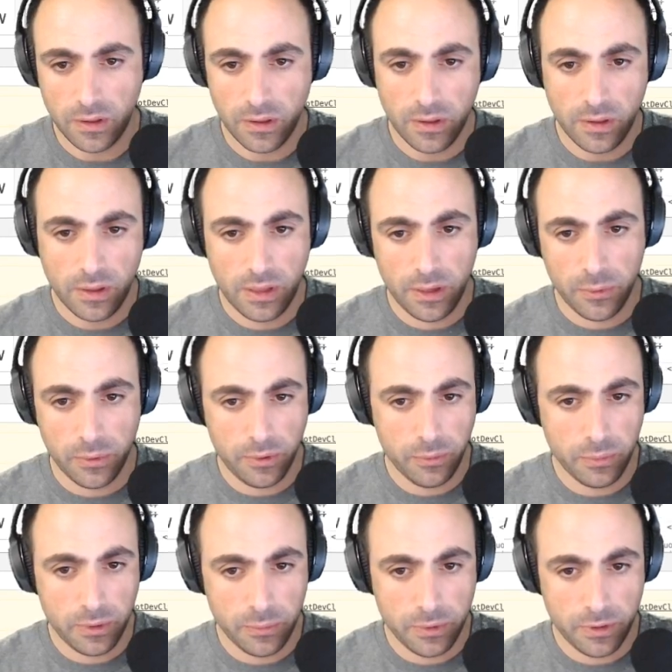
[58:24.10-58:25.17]
yeah,
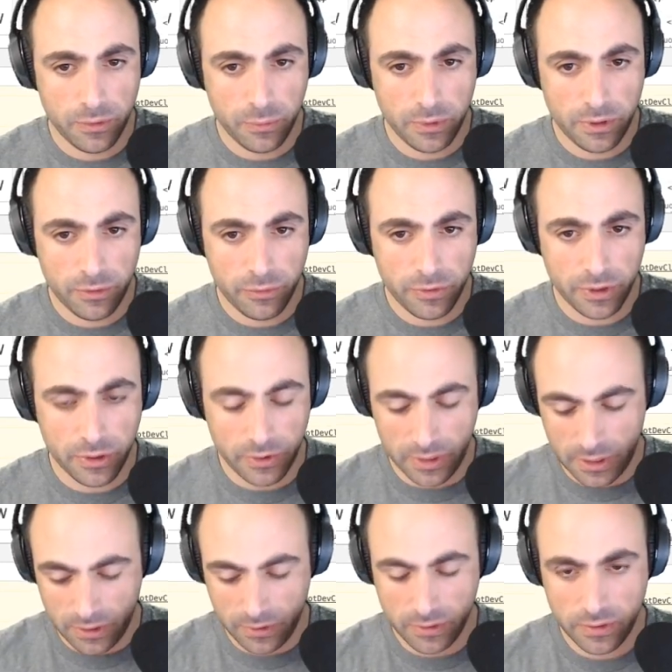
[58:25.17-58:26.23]
we'll figure it
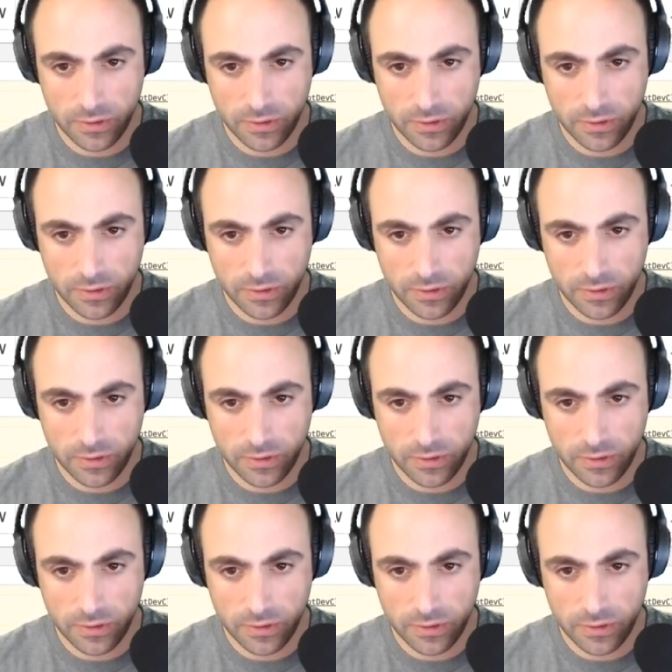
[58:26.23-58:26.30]
out.